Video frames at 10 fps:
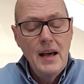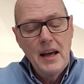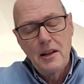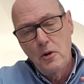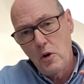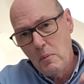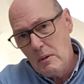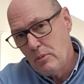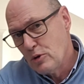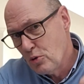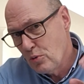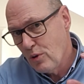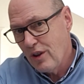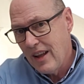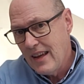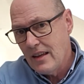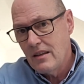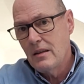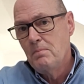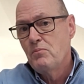and a lot of people don't
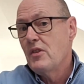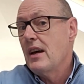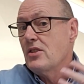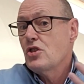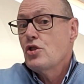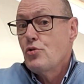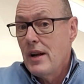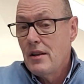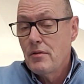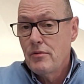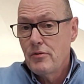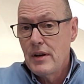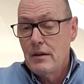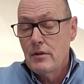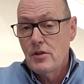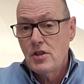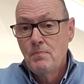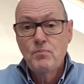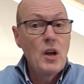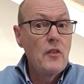like that strength of fragrance.
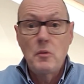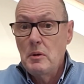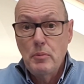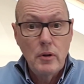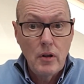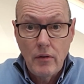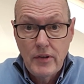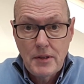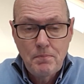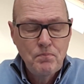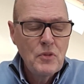Other people love it.